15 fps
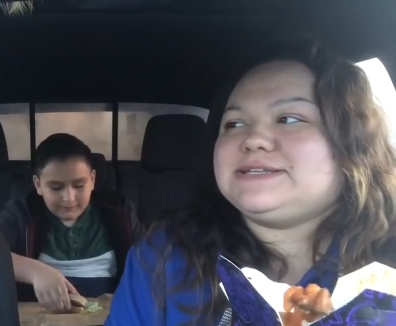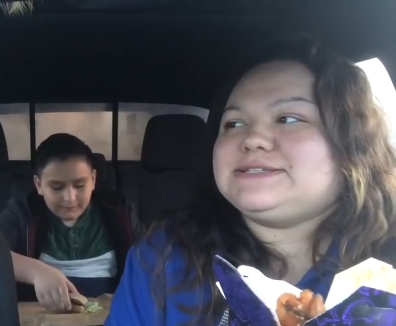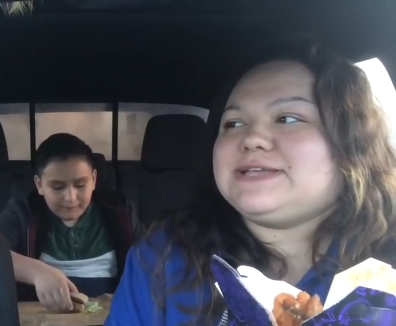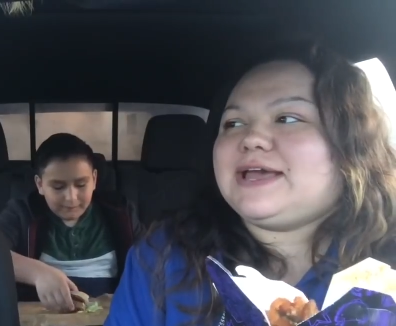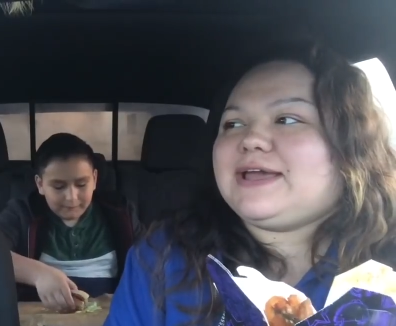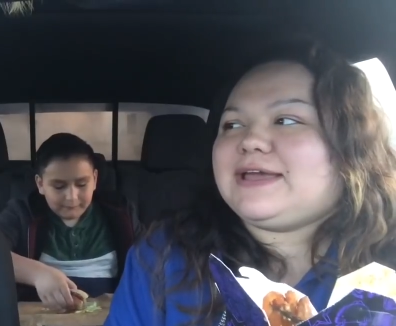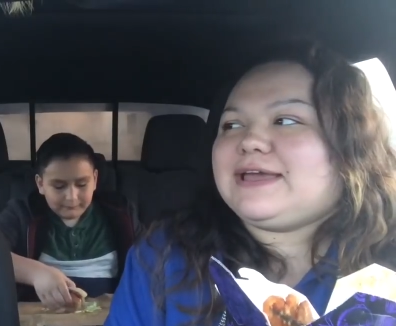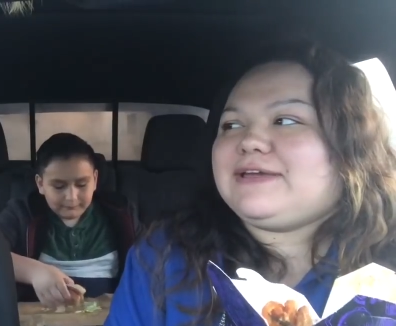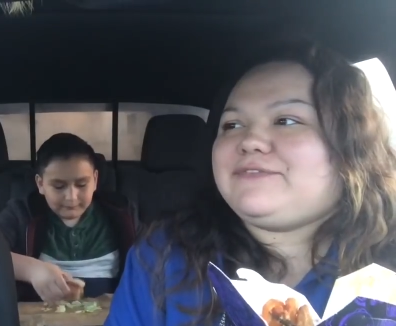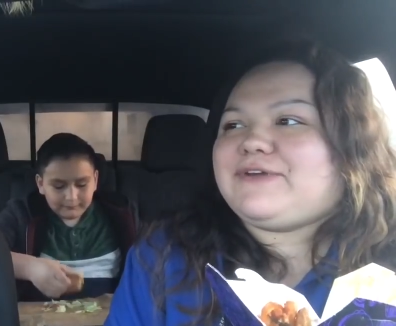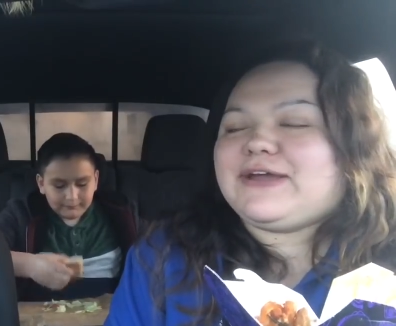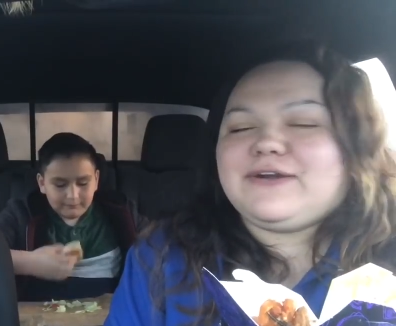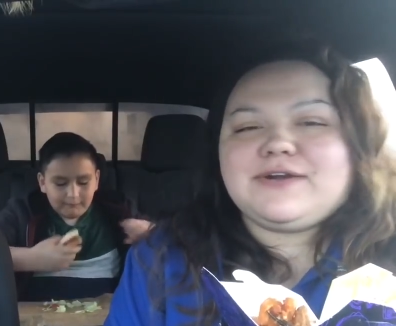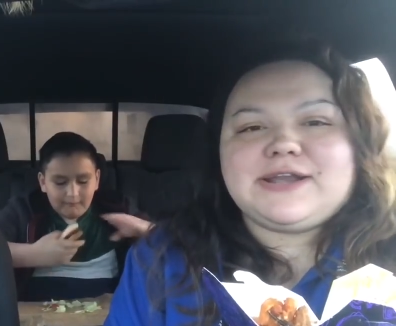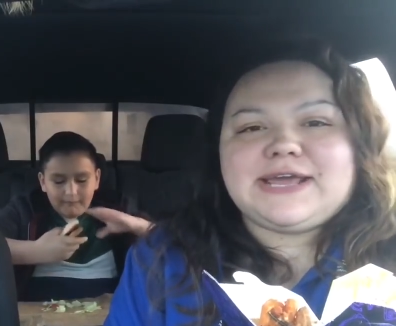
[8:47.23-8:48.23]
Speaker 1: it's like, if
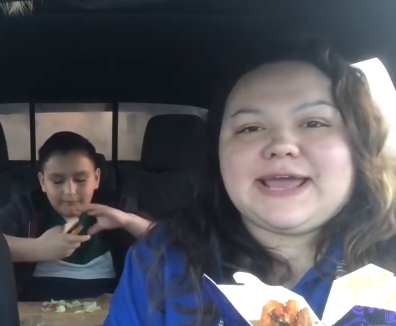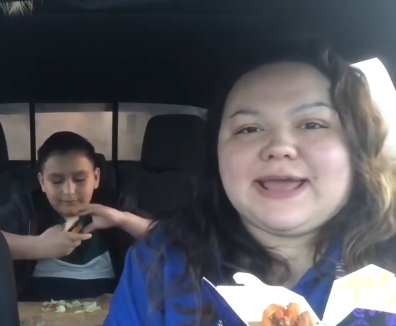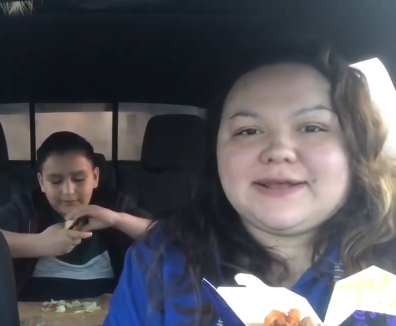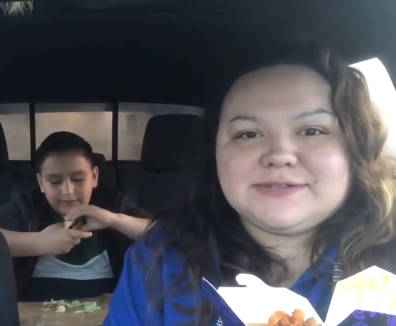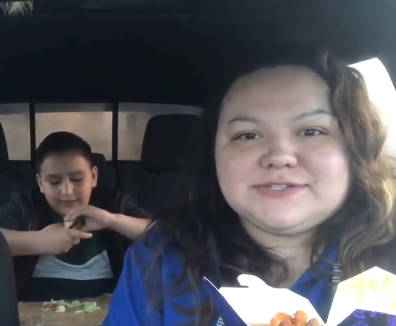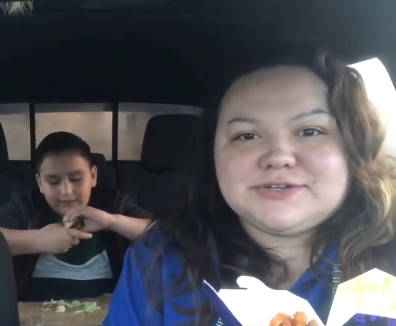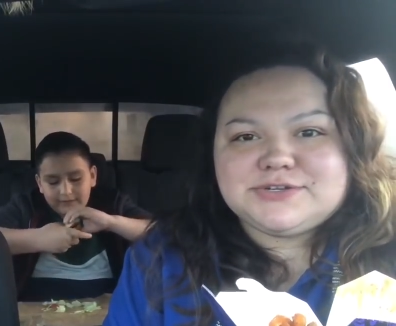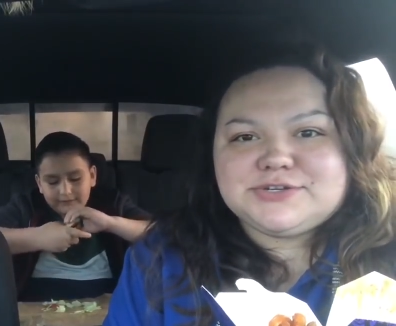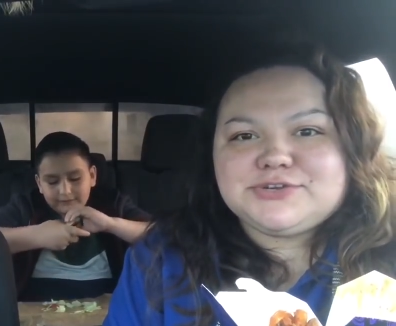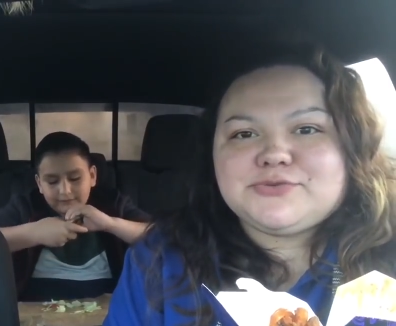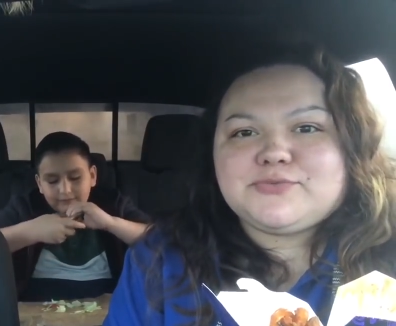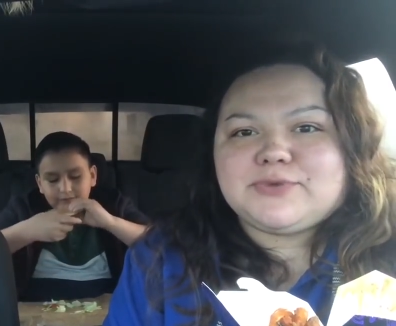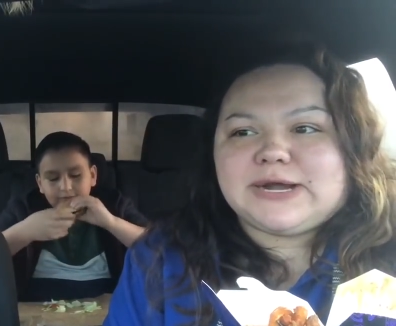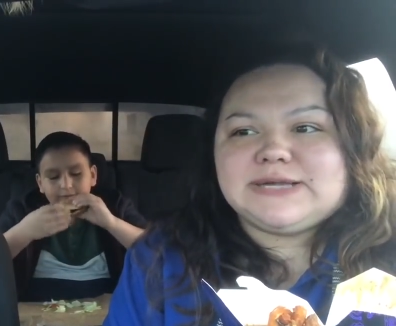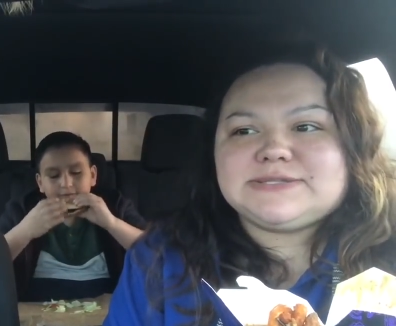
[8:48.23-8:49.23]
I already answered you
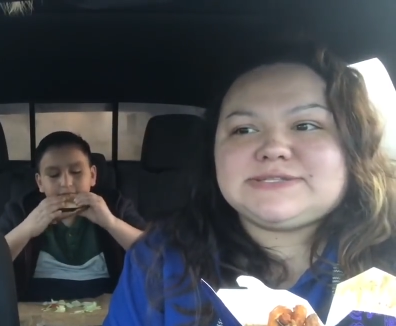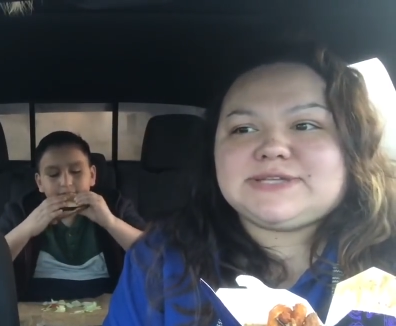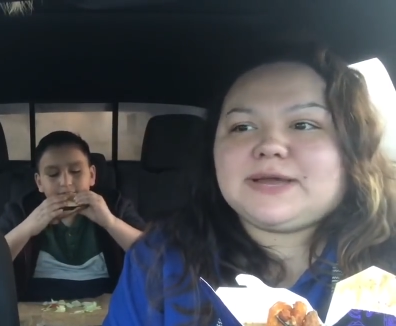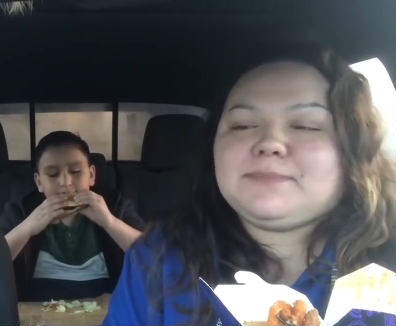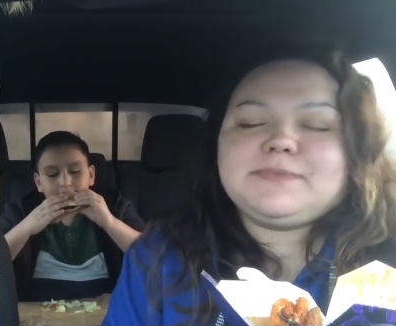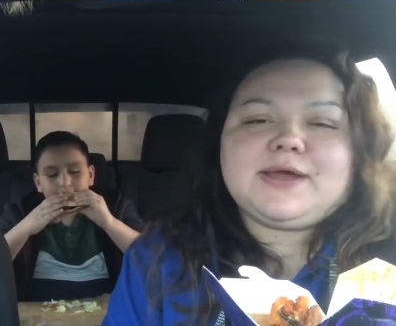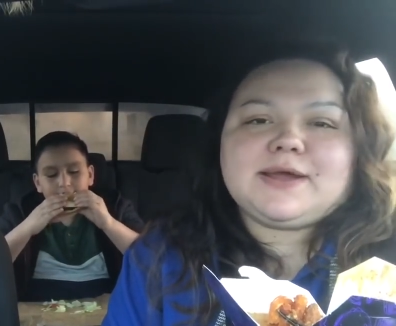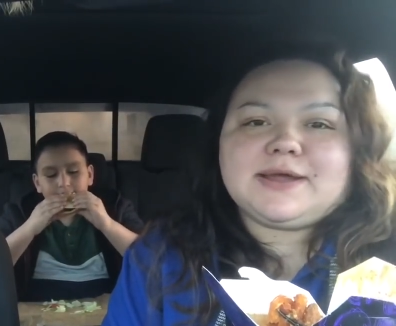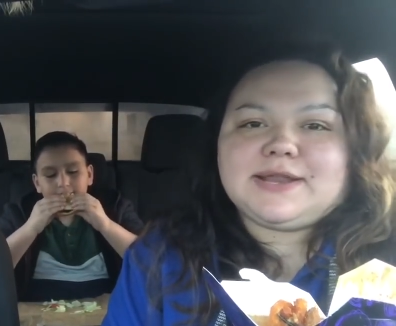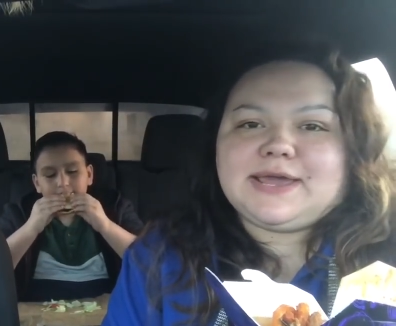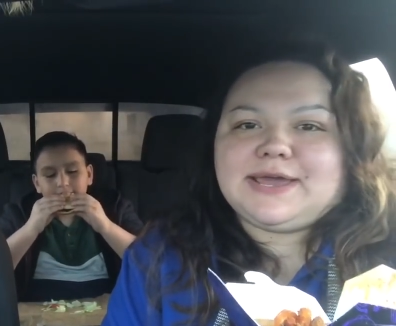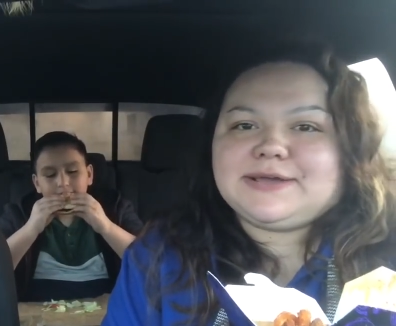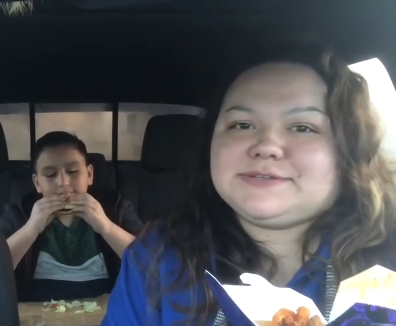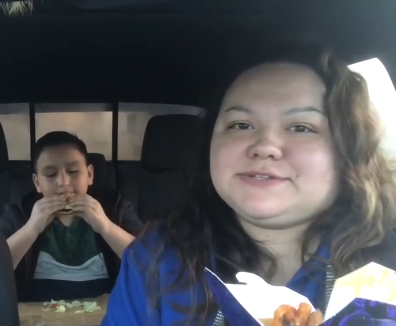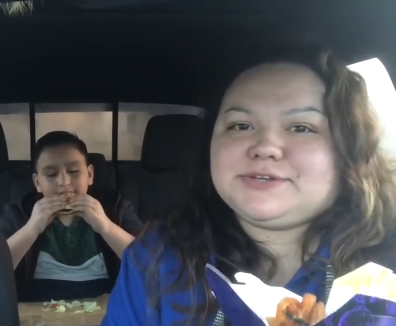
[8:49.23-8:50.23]
once, I'm not going to
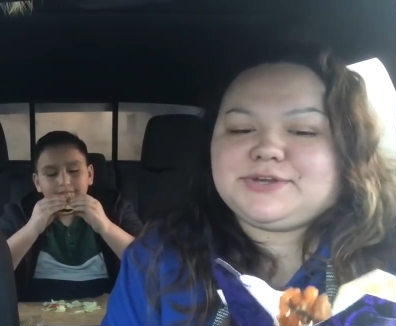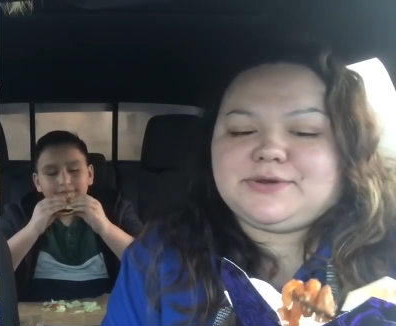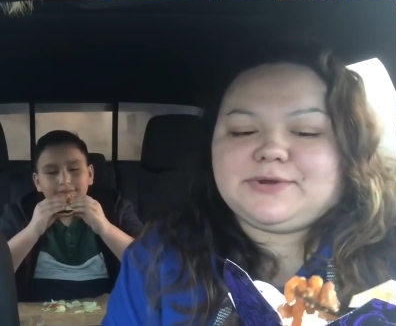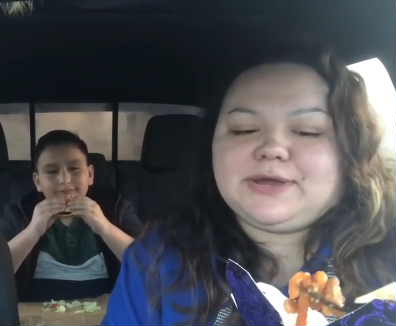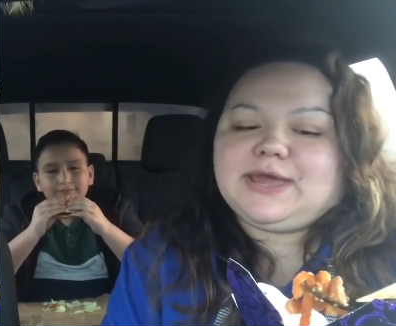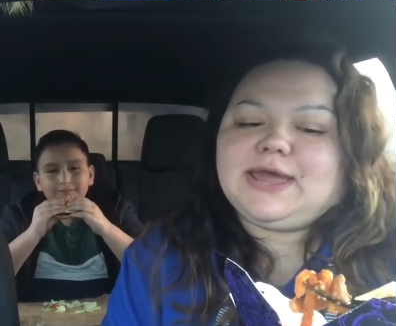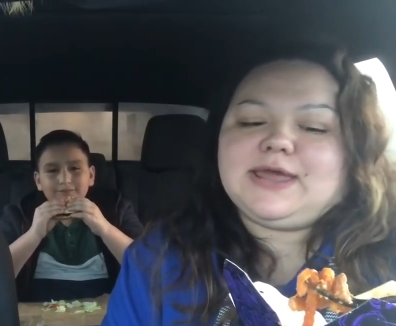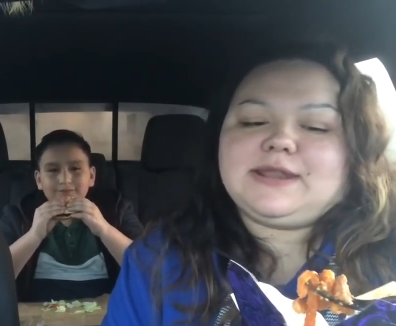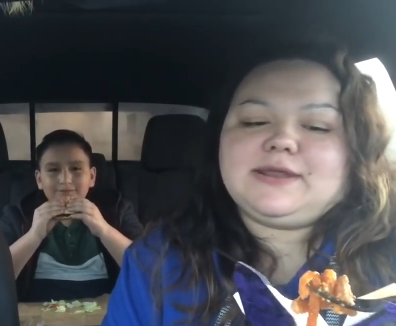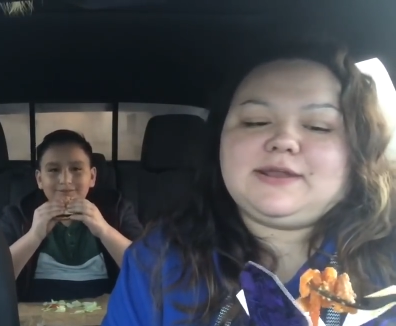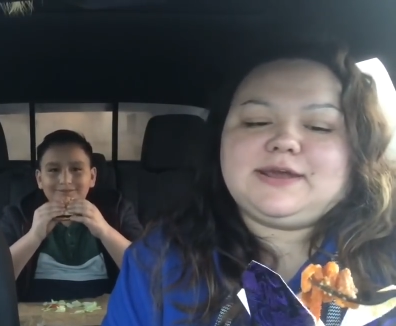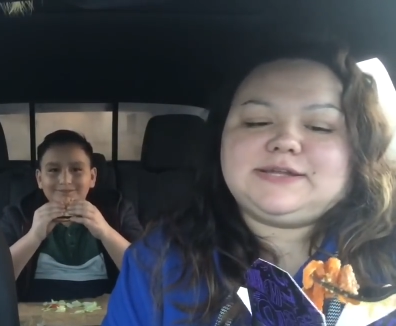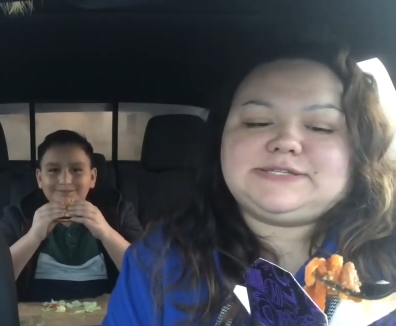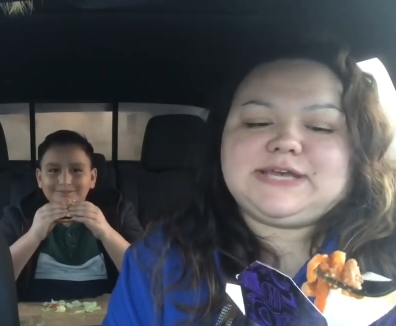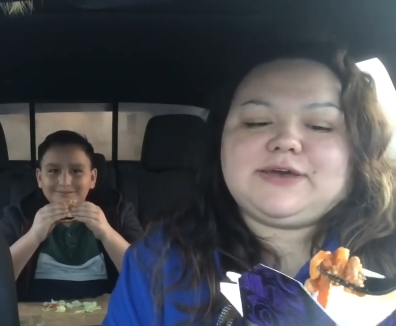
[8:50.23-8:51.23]
answer you again. And
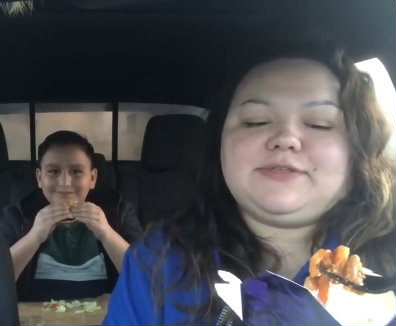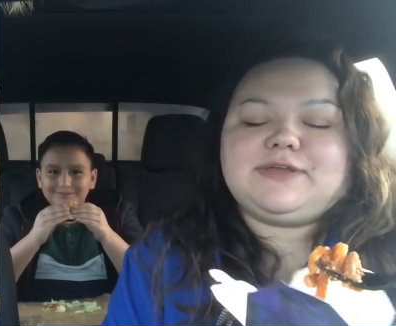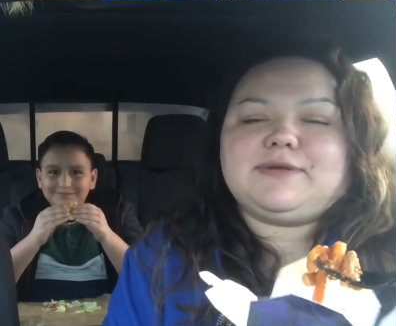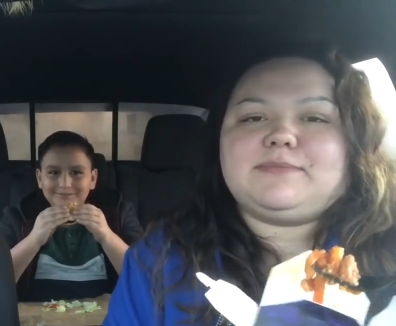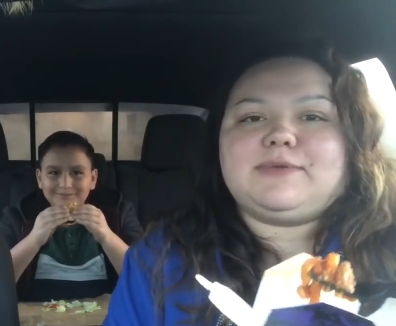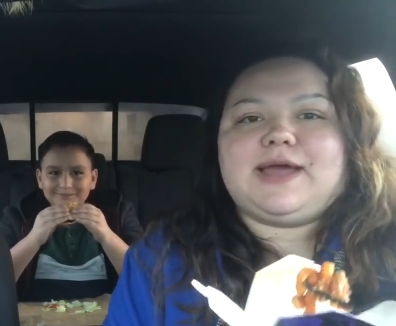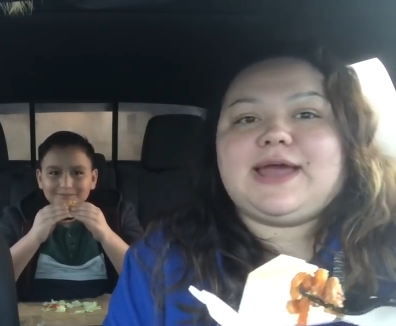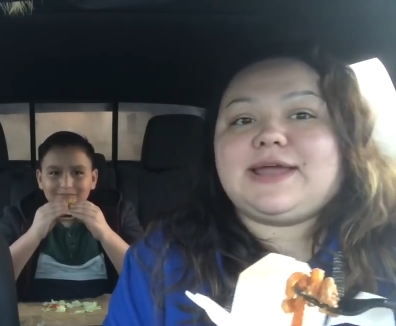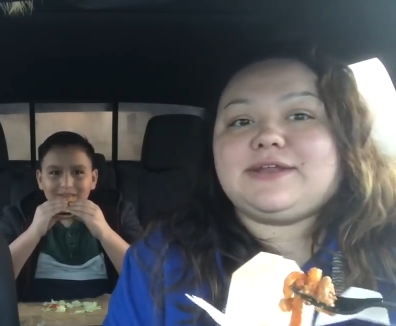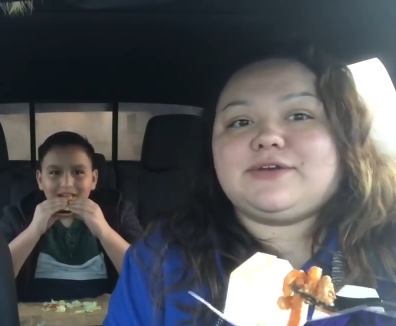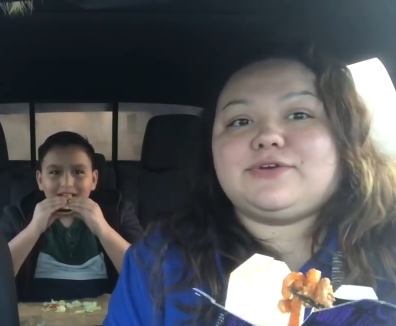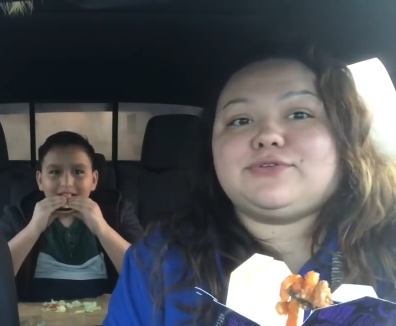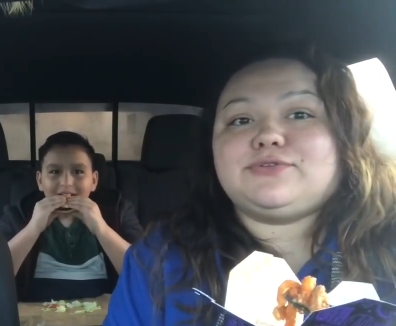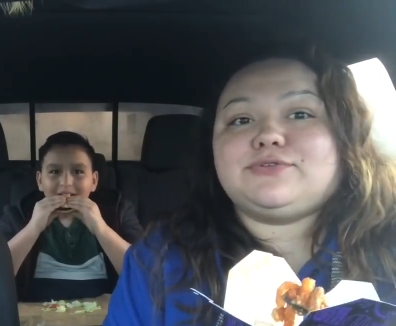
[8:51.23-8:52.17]
I tell them, I had to go